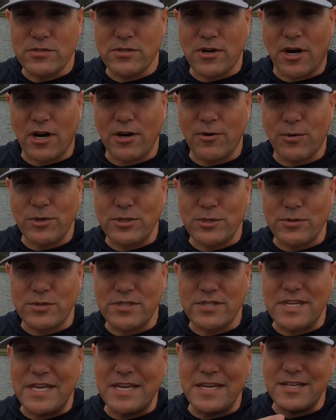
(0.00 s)
Star, what you'll
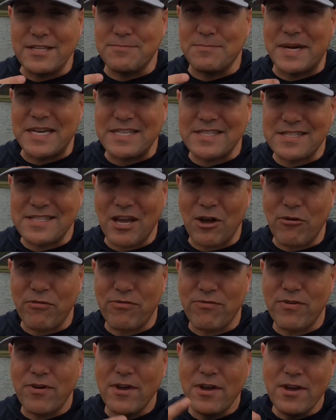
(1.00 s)
see is
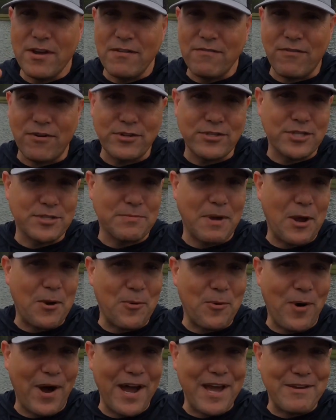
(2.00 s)
myself versus my
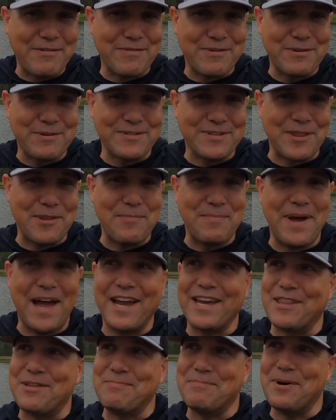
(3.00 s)
wife who's on the
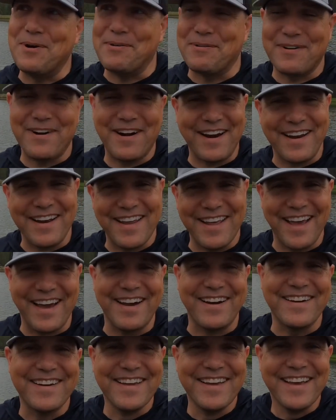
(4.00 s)
back of the boat right
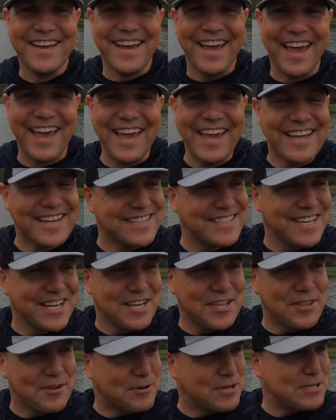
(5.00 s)
now and
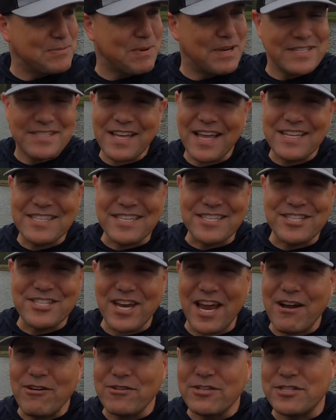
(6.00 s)
the reason why i say that's a
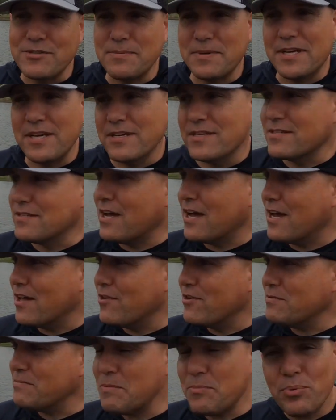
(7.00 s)
challenge is because uh,
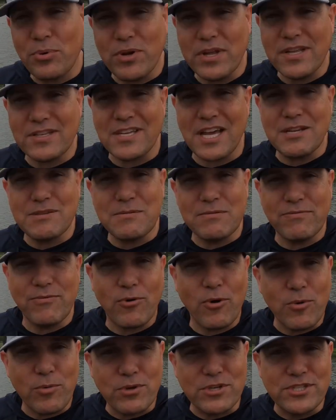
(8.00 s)
there's been plenty of times
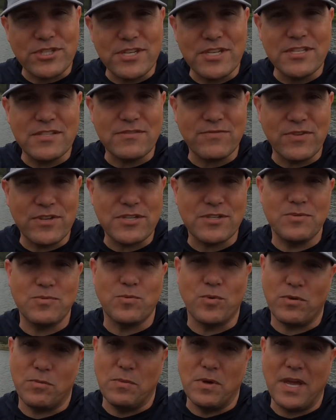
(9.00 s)
before where she's fished
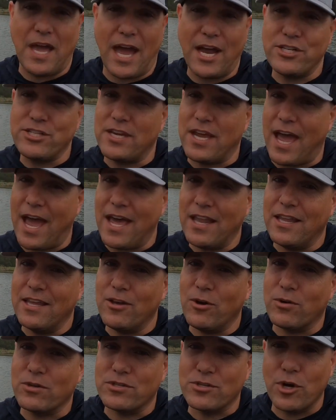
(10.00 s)
with me actually at
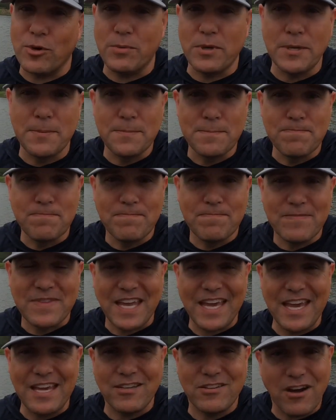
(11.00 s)
lake okeechobee
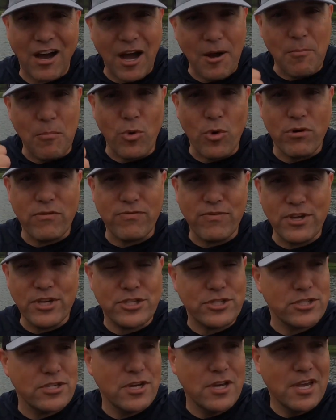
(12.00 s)
and caught more
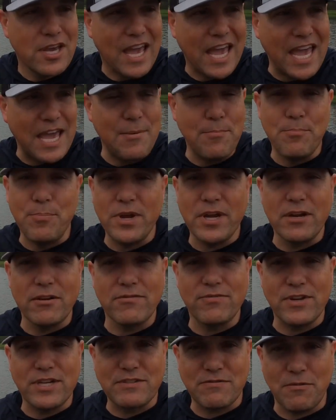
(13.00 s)
fish and bigger
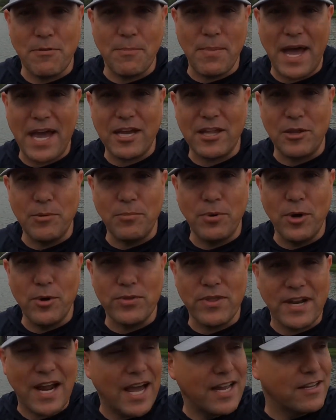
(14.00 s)
fish from the back of the
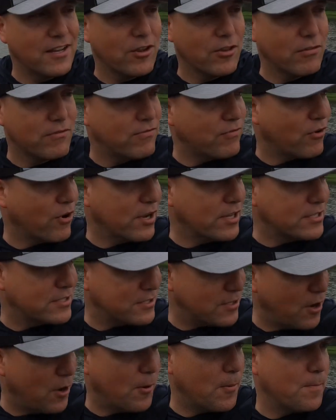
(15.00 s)
boat than i did on the front
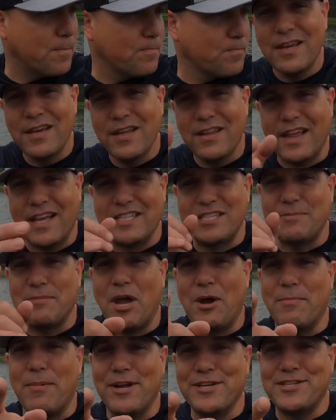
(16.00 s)
so that's gonna be
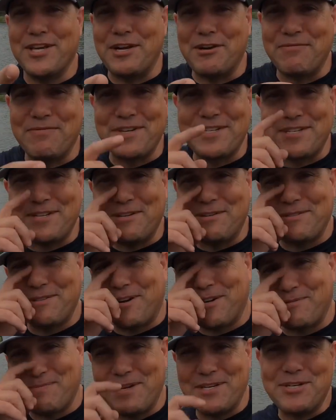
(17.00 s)
on my channel, Fishing Lone
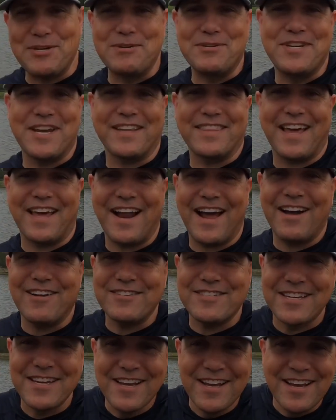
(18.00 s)
Stars. Make sure you check that
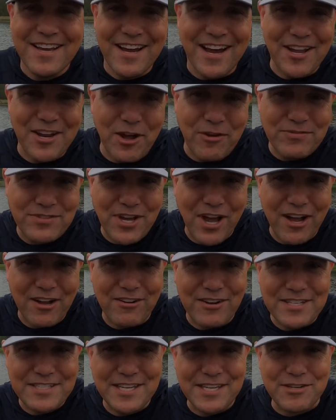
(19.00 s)
out. Enough
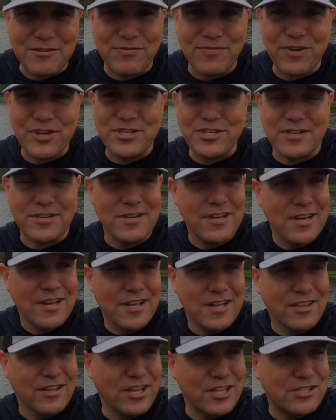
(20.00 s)
talk, let's get to fishing.
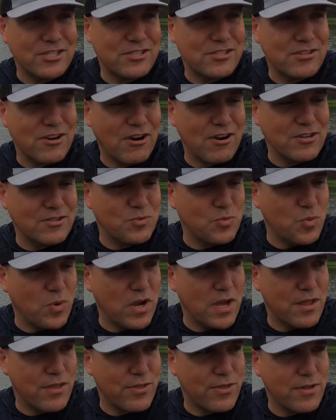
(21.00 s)
Let's start
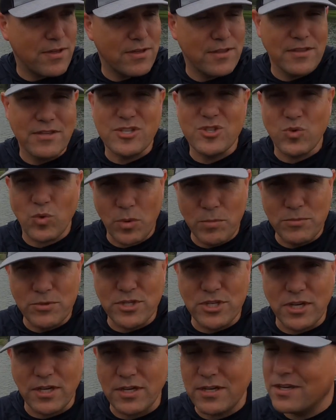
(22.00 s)
with the swim
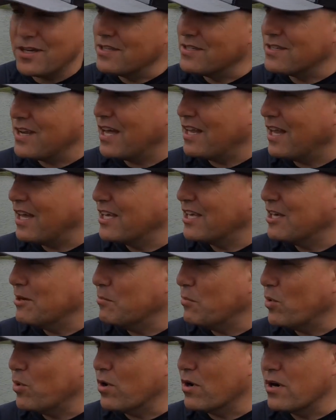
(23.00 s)
jig because I like it
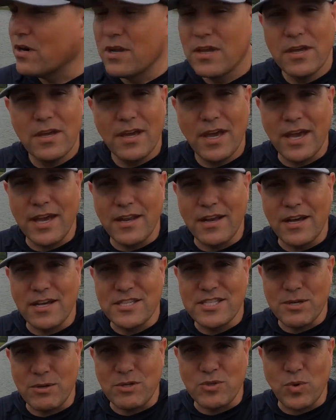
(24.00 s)
more and uh,
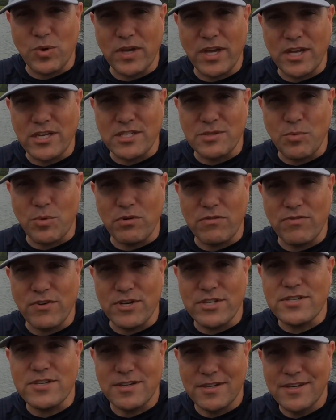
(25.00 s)
see which one catches more
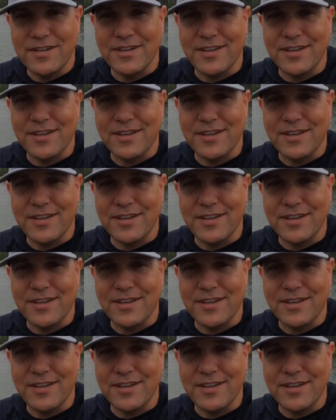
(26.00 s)
fish.